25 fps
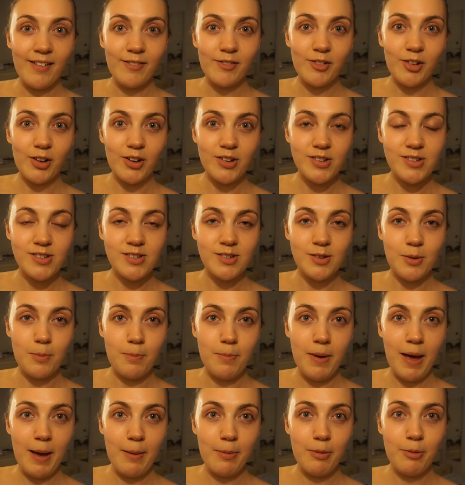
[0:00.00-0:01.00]
I've got
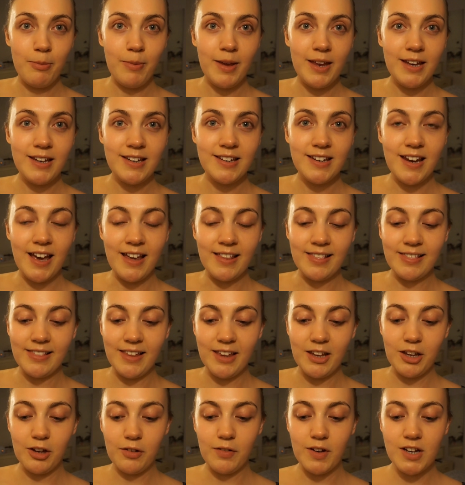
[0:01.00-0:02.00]
some peppermint and
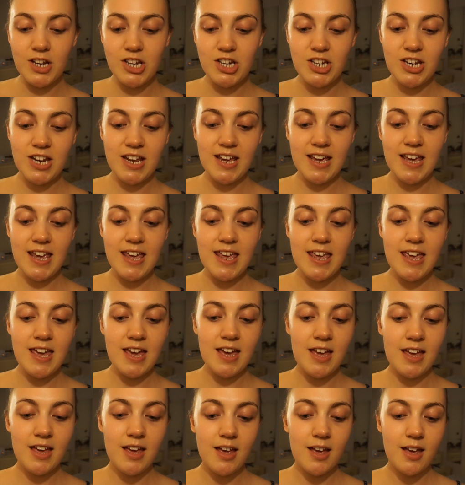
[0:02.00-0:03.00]
licorice
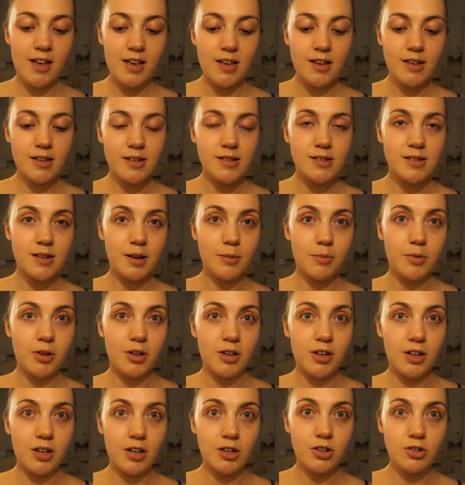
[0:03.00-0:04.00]
tea. So I'm
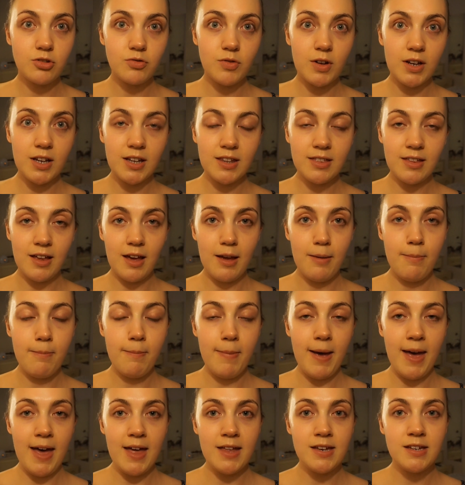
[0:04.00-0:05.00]
gonna drink that in
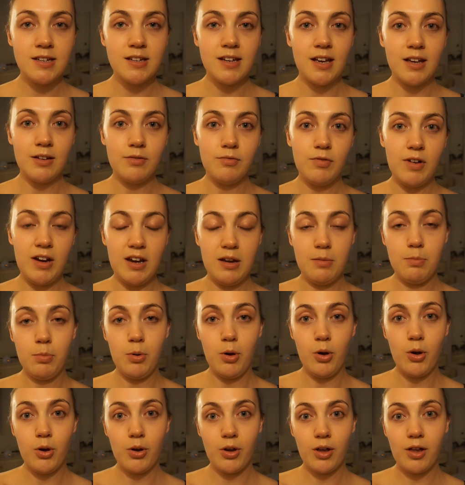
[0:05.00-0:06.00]
bed and read a
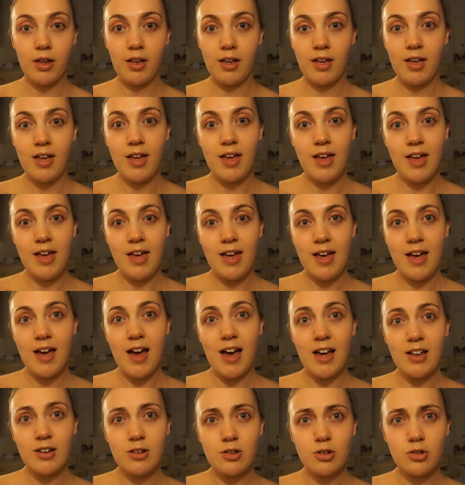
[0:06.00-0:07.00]
book
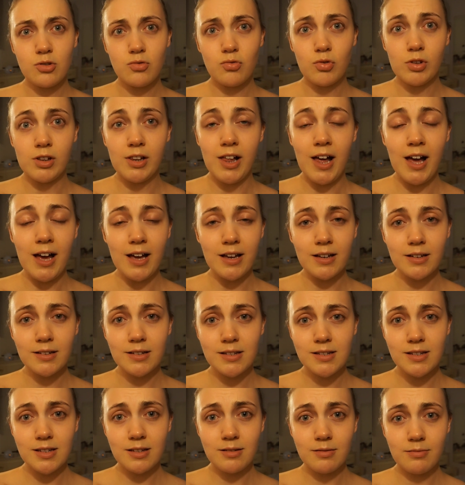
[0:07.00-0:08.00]
and just
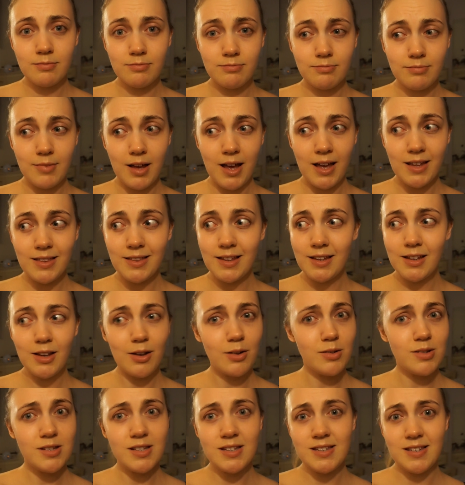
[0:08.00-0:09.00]
relax and then
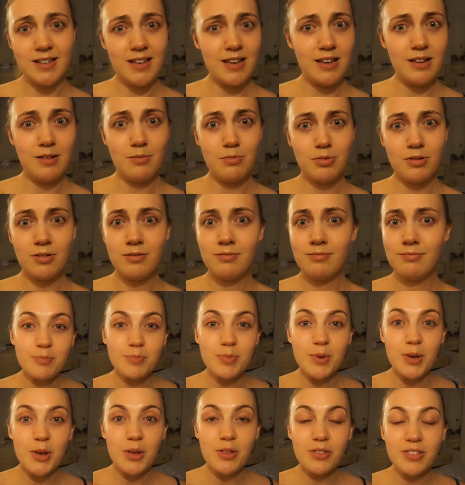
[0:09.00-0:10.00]
go to sleep.
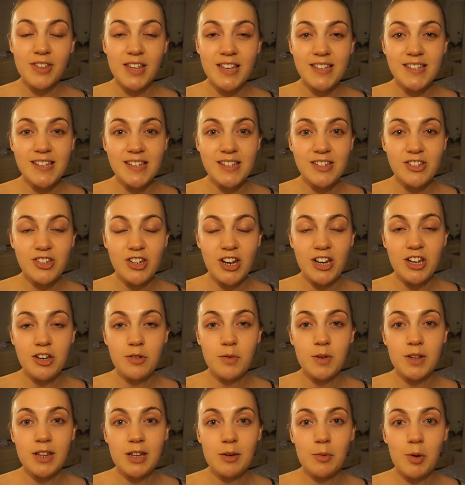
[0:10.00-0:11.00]
But this is
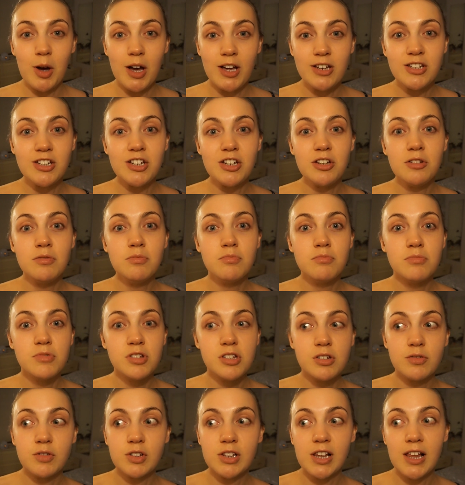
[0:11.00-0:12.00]
genuinely what I do
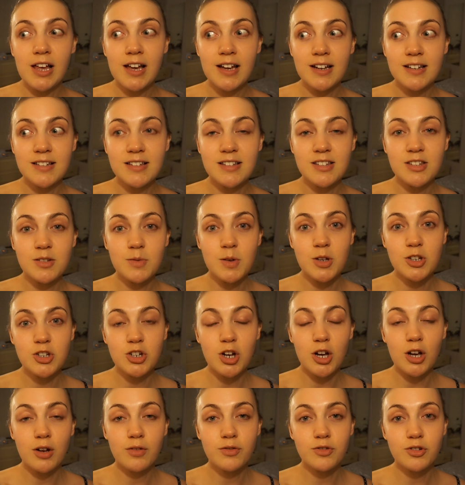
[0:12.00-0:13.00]
to relax and
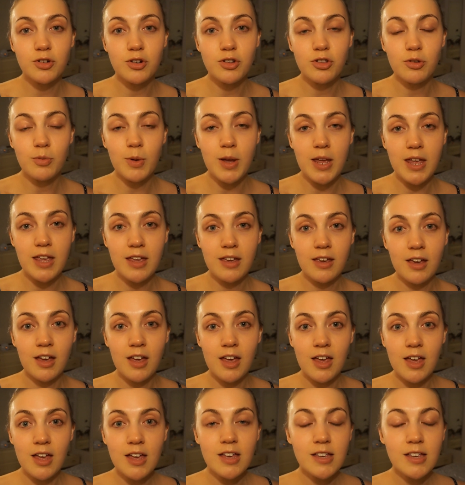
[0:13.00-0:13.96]
switch off during the week.